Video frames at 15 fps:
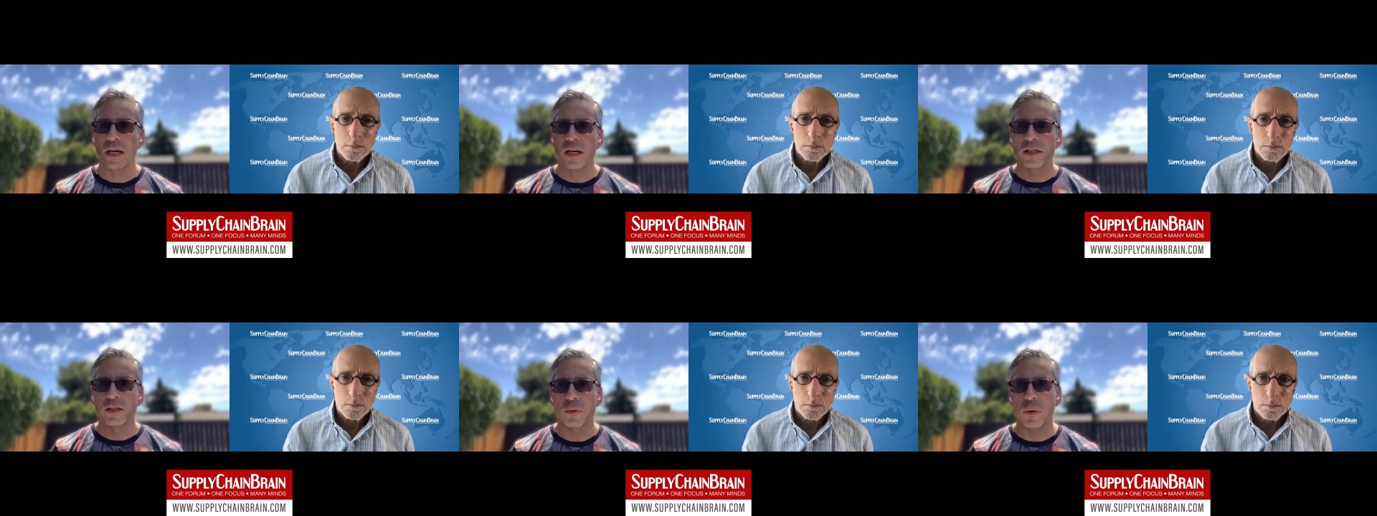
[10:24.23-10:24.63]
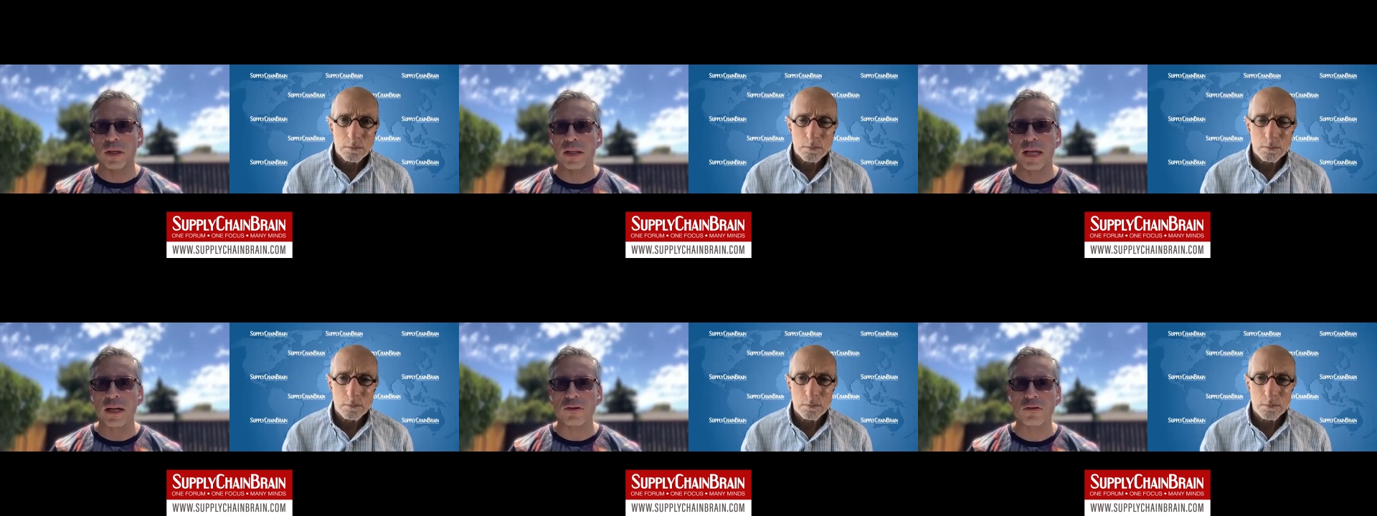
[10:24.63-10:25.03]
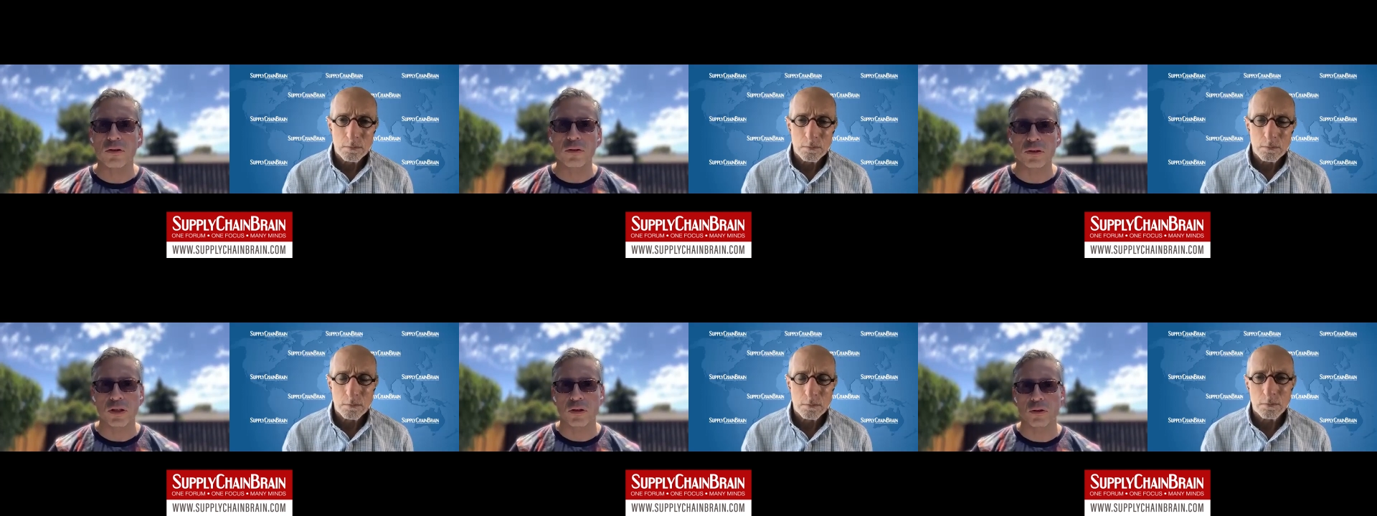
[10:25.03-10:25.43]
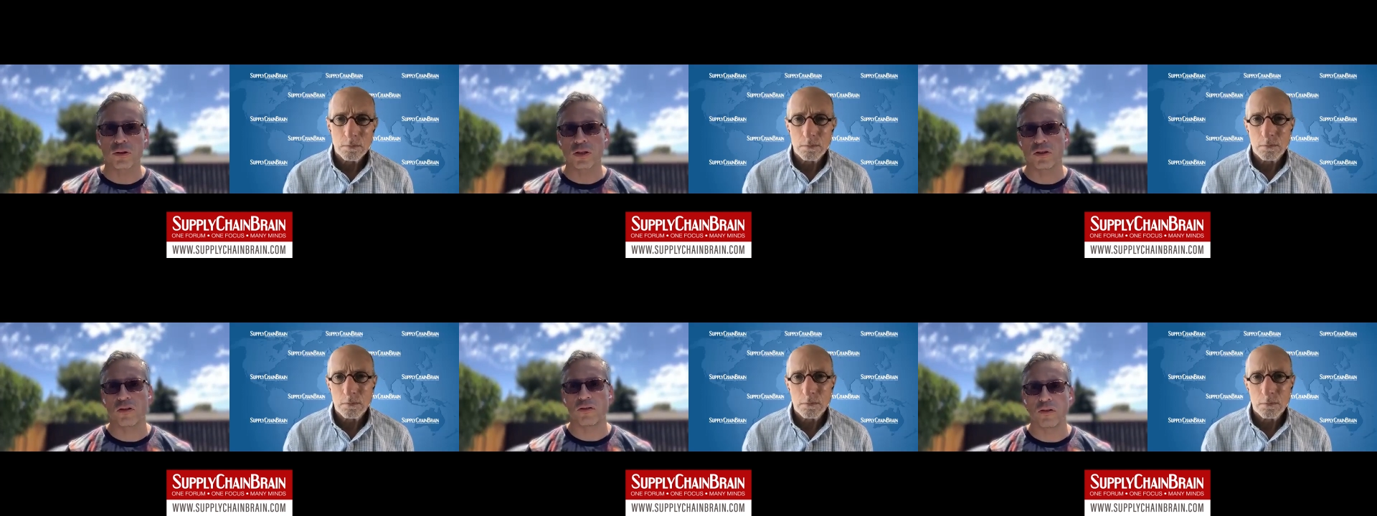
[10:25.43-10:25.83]
Speaker 1: So what layer two
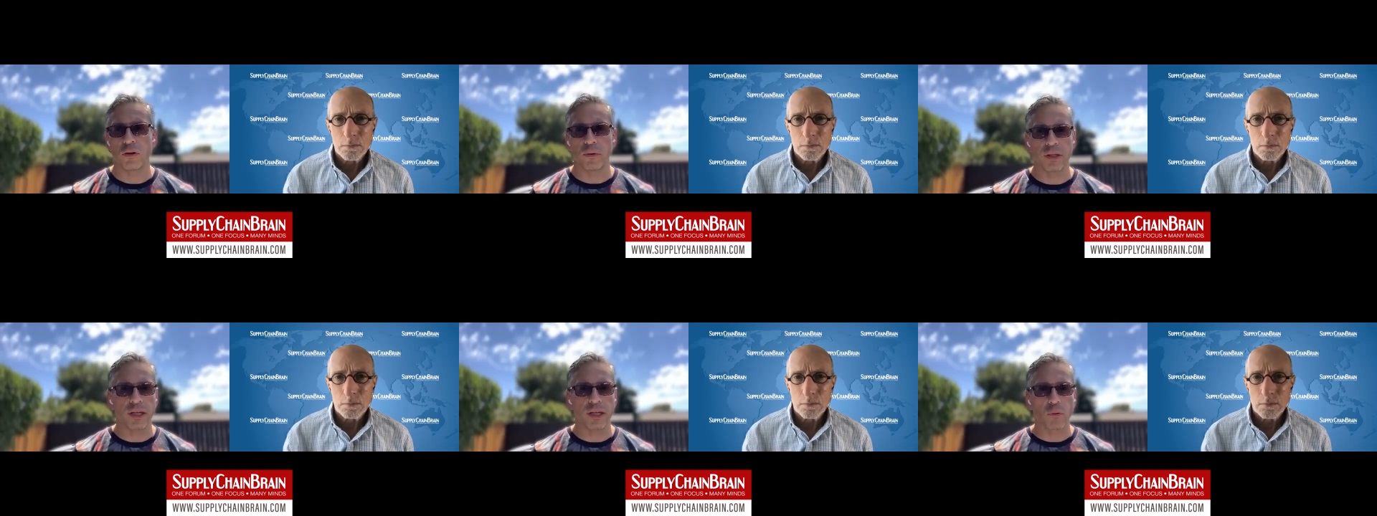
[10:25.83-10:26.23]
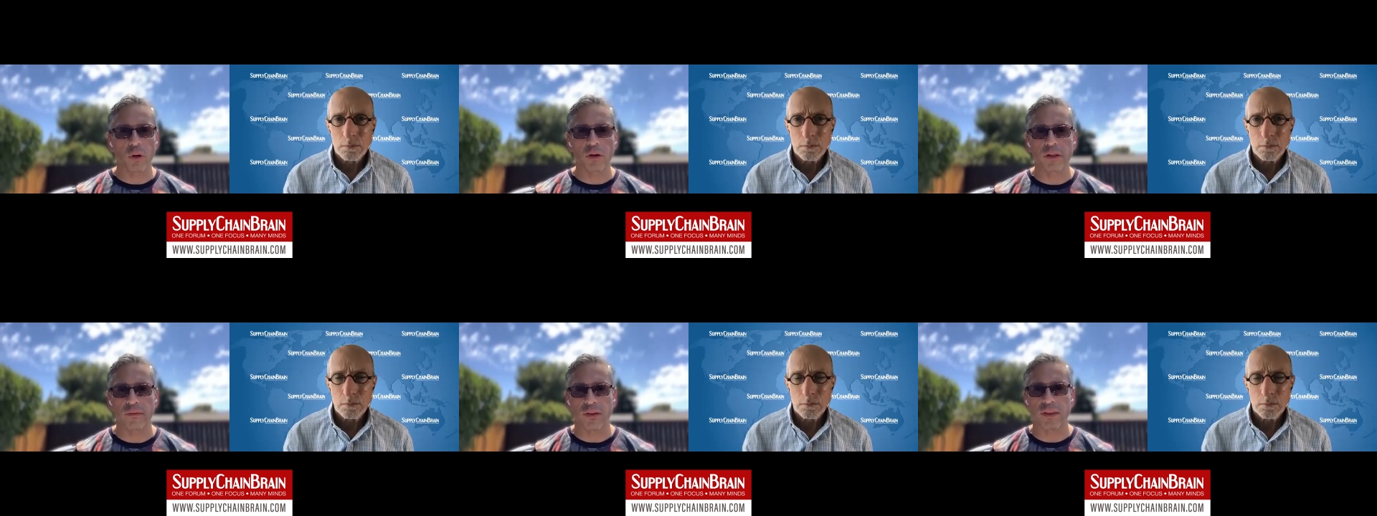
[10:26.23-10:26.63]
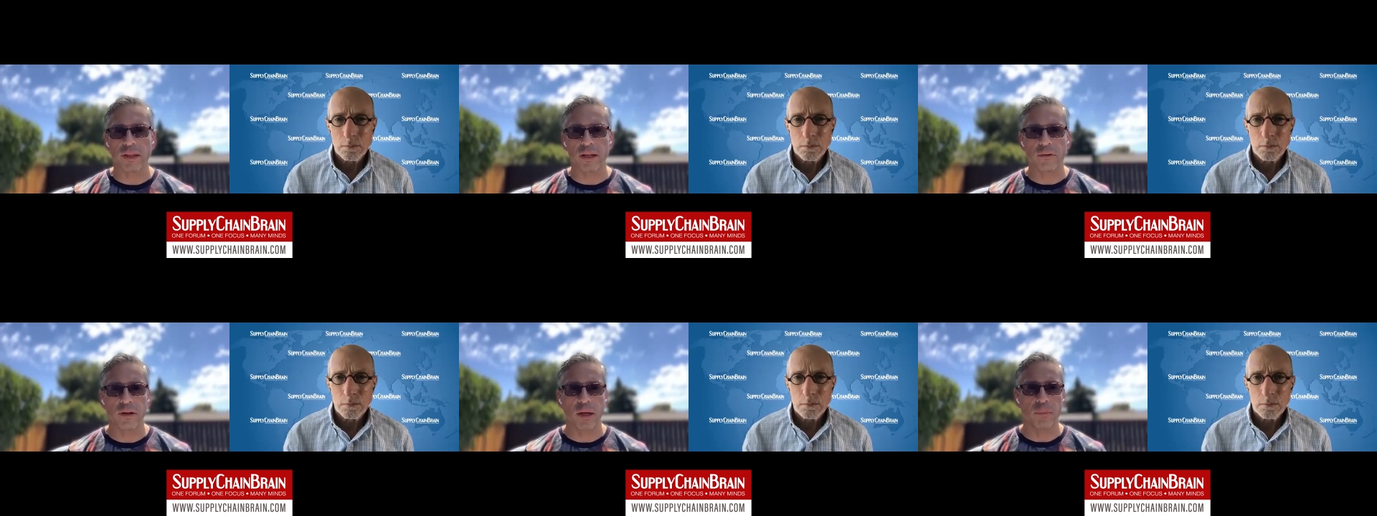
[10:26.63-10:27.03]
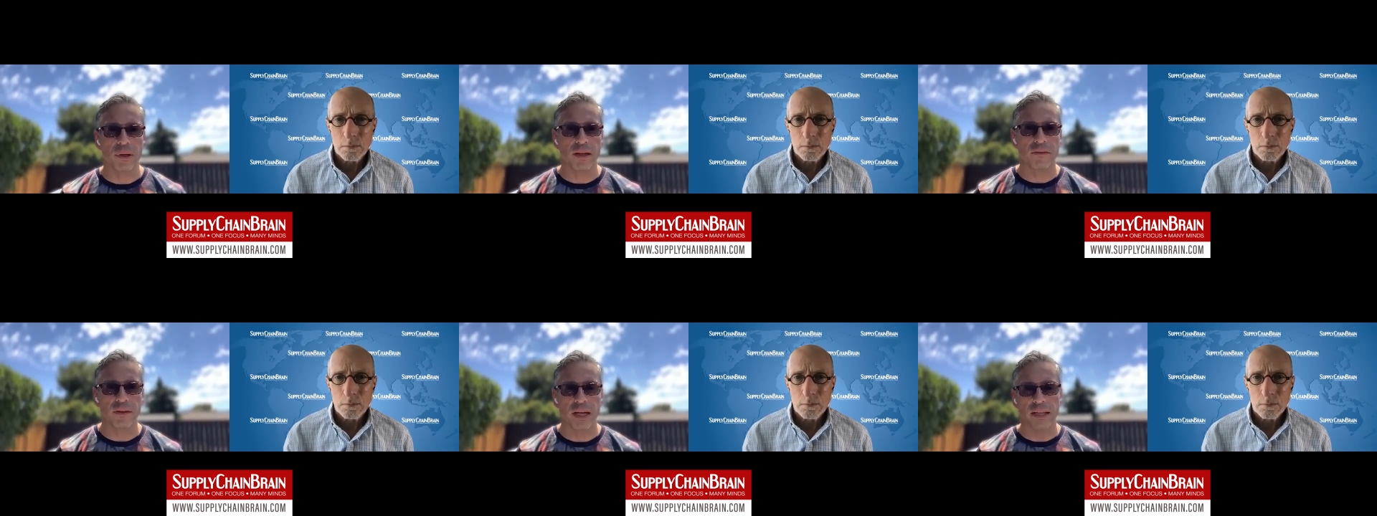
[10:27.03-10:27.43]
solutions do in the world of Ethereum
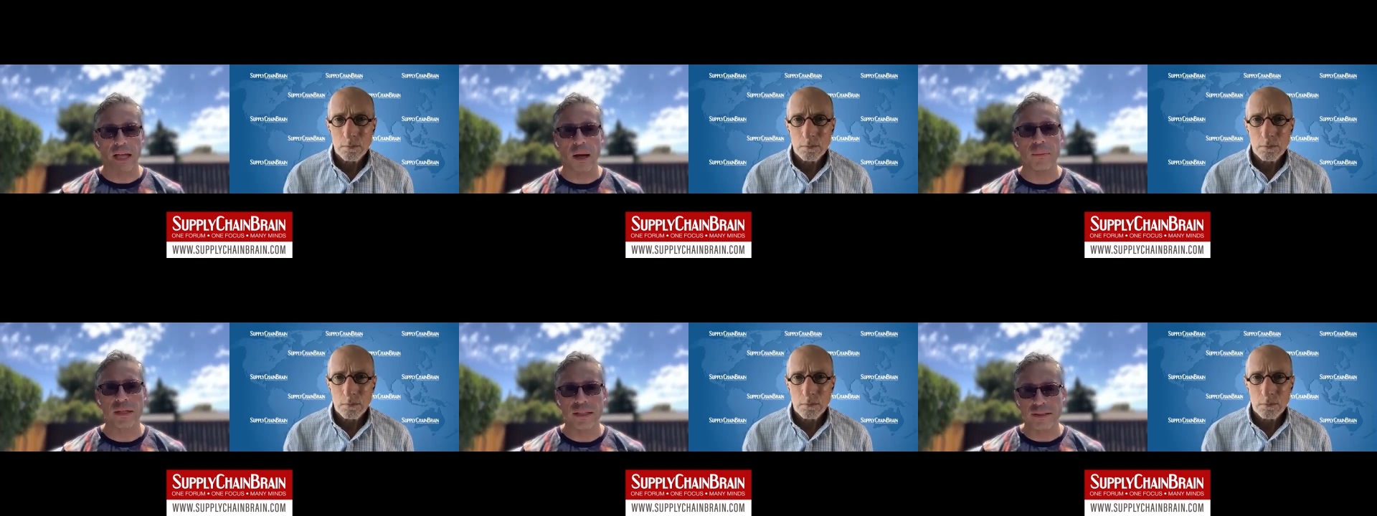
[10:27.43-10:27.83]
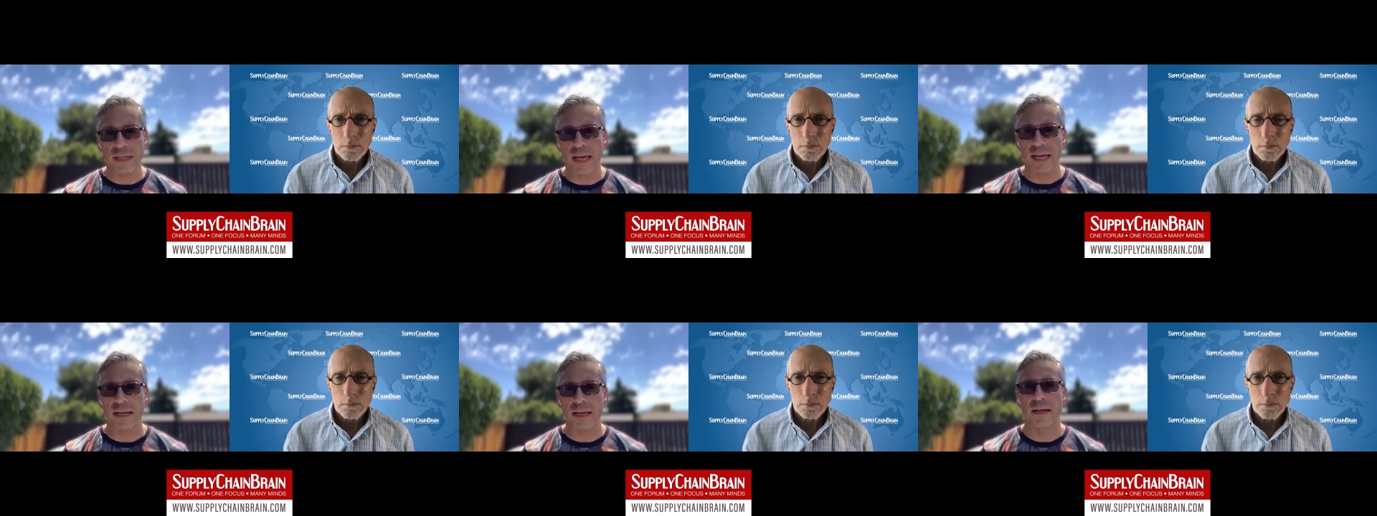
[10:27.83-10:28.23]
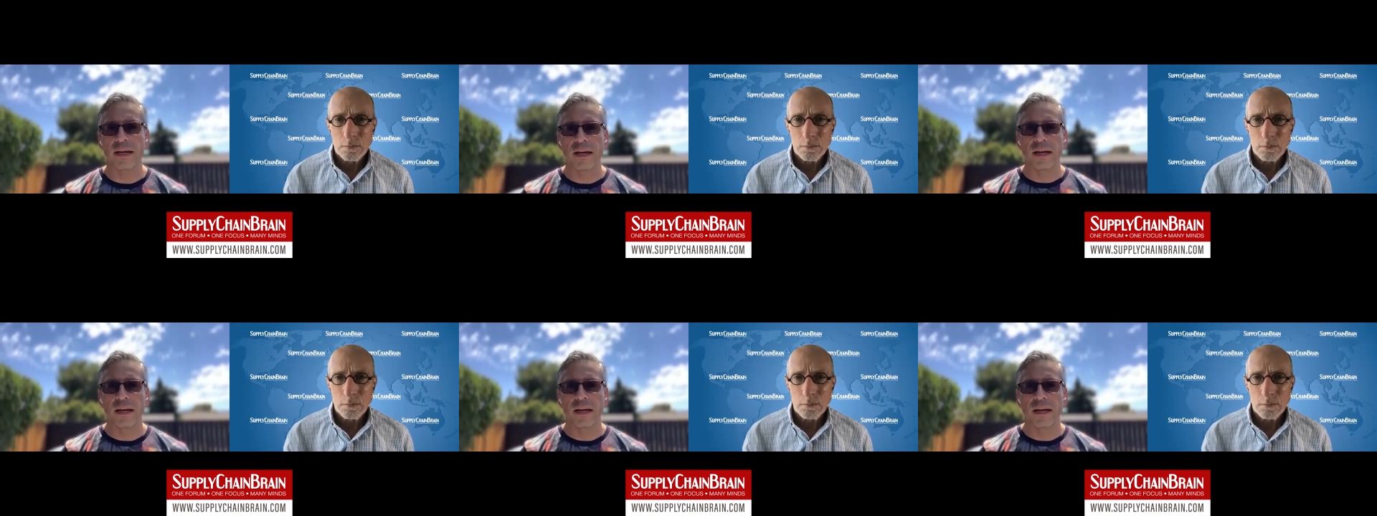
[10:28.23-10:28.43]
is they allow me to take,